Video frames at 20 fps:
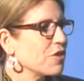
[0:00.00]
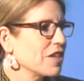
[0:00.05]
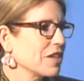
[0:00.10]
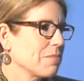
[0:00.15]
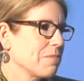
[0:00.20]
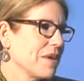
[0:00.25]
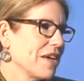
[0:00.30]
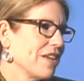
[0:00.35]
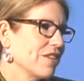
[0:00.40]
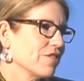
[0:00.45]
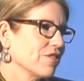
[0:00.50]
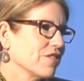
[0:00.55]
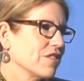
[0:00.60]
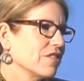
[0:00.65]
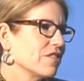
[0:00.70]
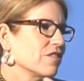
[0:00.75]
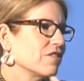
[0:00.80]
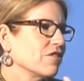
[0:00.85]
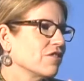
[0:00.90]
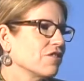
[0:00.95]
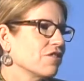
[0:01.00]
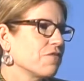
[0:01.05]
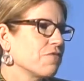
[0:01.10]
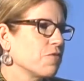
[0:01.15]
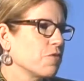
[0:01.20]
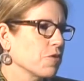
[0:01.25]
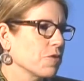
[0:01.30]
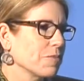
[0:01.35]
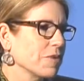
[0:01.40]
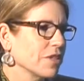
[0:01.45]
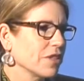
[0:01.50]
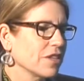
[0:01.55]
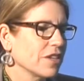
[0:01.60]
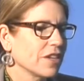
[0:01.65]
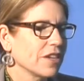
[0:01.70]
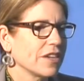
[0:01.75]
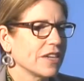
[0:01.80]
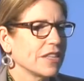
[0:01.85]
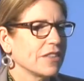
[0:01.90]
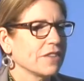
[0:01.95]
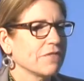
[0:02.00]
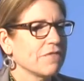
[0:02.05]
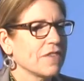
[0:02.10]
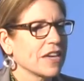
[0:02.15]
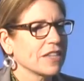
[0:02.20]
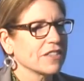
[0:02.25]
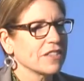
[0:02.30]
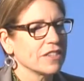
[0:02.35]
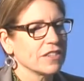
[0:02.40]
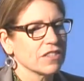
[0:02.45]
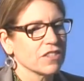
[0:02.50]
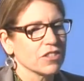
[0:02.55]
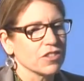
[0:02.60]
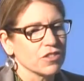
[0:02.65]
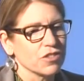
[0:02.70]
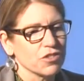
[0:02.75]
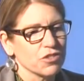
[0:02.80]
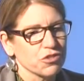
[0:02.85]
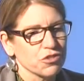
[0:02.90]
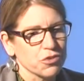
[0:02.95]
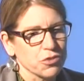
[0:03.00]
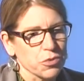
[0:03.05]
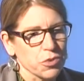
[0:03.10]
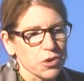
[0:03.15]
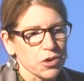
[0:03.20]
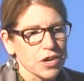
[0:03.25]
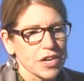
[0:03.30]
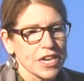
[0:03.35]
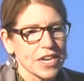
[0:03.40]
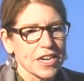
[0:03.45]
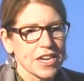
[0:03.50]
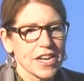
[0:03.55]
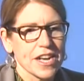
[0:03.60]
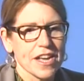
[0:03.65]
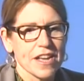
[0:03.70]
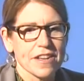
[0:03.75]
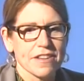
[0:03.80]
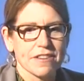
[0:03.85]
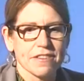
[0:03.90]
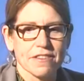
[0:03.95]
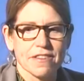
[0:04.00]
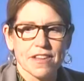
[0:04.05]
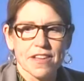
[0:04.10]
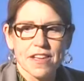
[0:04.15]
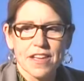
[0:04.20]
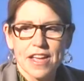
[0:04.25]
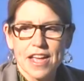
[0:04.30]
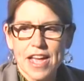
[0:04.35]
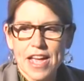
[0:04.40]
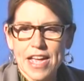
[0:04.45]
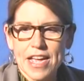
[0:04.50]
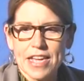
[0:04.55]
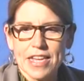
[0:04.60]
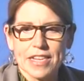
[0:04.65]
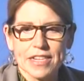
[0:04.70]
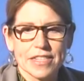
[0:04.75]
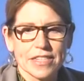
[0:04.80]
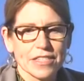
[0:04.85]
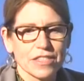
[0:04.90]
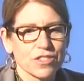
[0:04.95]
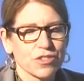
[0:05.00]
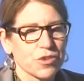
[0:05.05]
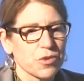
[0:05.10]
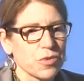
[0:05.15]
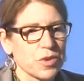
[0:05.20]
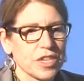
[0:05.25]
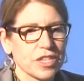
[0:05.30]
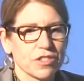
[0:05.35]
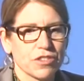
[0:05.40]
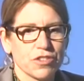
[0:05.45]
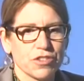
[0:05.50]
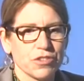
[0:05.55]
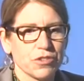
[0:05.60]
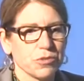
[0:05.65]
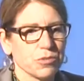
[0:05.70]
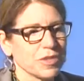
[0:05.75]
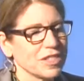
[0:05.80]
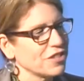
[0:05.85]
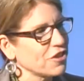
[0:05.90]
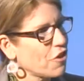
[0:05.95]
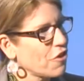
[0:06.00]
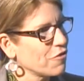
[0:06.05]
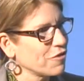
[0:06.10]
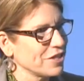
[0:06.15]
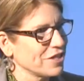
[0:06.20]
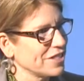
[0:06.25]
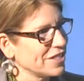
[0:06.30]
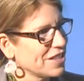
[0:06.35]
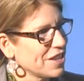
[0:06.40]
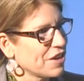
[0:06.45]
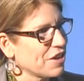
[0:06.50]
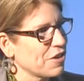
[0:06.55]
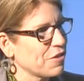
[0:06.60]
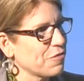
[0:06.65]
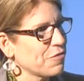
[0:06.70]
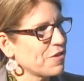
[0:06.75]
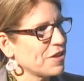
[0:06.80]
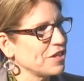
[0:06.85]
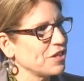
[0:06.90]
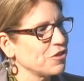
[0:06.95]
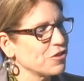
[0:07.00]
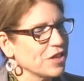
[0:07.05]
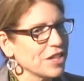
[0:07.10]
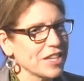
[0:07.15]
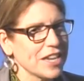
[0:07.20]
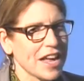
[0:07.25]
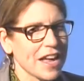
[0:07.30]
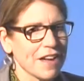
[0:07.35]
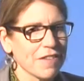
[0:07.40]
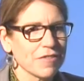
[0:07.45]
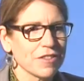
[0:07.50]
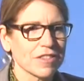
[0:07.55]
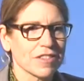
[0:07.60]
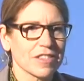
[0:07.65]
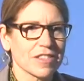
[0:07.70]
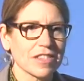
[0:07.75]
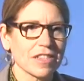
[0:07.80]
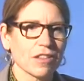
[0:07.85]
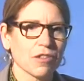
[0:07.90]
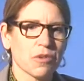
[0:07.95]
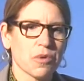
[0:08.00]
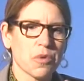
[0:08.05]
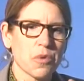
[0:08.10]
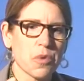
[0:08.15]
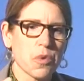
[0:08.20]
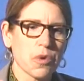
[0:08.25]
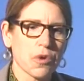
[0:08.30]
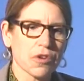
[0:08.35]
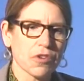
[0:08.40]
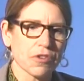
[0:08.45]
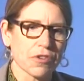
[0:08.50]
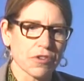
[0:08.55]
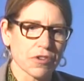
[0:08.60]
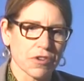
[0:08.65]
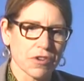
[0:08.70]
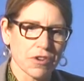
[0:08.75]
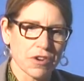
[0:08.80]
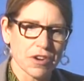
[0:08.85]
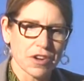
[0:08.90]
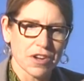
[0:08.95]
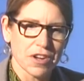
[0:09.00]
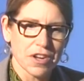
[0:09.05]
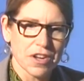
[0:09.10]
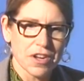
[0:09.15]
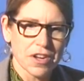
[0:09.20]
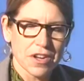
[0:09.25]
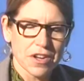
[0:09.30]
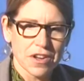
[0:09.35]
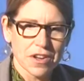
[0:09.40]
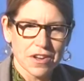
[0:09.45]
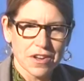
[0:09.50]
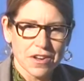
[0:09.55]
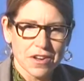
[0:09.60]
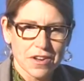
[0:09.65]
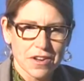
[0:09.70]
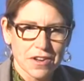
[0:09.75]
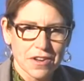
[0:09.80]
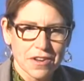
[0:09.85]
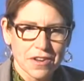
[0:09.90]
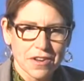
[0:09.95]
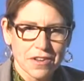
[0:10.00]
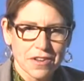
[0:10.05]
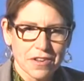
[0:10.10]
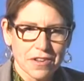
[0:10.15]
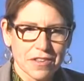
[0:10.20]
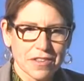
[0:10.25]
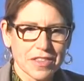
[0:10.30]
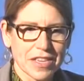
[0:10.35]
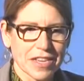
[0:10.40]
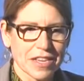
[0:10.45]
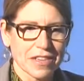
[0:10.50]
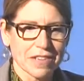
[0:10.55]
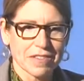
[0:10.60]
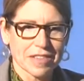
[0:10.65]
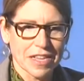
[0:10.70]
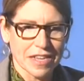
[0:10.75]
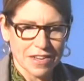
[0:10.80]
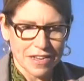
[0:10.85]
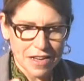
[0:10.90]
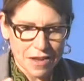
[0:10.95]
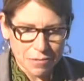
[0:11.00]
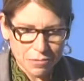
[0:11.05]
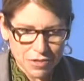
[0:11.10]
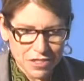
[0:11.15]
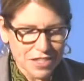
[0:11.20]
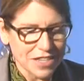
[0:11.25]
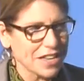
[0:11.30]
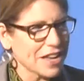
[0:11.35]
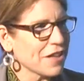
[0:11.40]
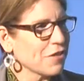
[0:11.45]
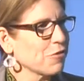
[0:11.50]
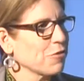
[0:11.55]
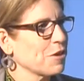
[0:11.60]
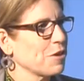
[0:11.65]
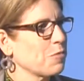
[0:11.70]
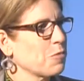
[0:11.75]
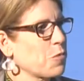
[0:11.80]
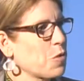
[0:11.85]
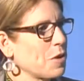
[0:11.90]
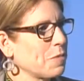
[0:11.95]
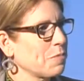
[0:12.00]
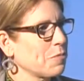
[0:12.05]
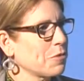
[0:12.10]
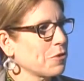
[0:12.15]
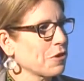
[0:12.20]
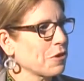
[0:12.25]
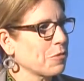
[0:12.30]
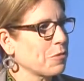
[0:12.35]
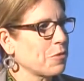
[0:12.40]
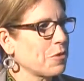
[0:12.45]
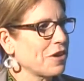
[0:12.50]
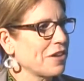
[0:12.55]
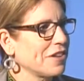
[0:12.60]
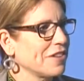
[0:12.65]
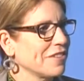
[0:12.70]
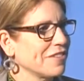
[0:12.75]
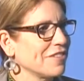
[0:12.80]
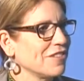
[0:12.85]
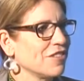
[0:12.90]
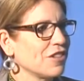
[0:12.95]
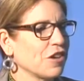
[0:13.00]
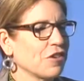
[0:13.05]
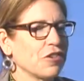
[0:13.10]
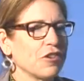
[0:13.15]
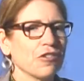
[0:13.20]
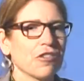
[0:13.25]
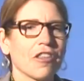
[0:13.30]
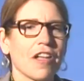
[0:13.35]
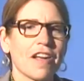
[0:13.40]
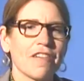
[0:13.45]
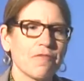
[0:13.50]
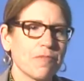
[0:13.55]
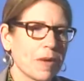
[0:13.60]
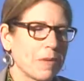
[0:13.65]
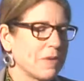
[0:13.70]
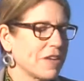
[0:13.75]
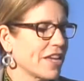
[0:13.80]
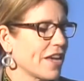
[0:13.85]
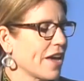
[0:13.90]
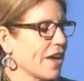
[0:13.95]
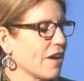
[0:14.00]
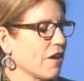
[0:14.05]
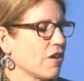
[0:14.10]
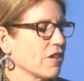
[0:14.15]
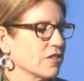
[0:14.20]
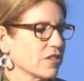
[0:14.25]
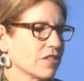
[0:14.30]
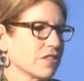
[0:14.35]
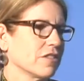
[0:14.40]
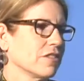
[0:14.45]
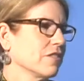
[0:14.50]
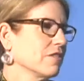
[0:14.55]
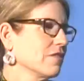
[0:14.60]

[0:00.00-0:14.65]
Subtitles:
think it matters. It's just the formula and the fact that it's a good story and it's going to resolve itself, and you can have this little order that comes together in one book when your life may be chaos.